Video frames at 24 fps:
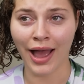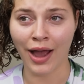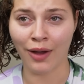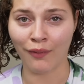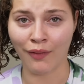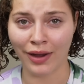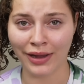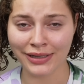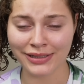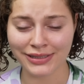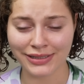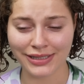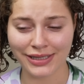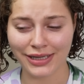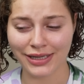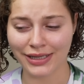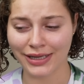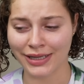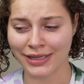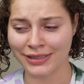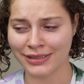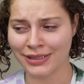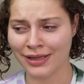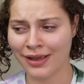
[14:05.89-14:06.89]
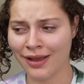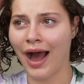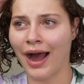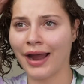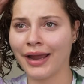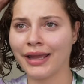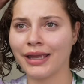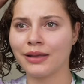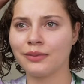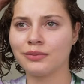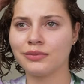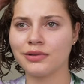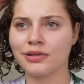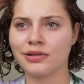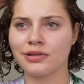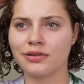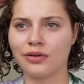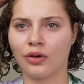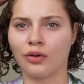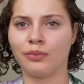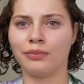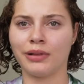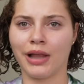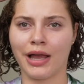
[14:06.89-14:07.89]
how I see it is I am
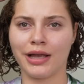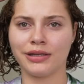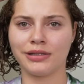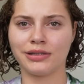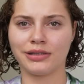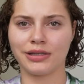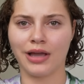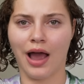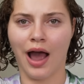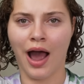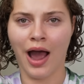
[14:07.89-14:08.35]
so blessed.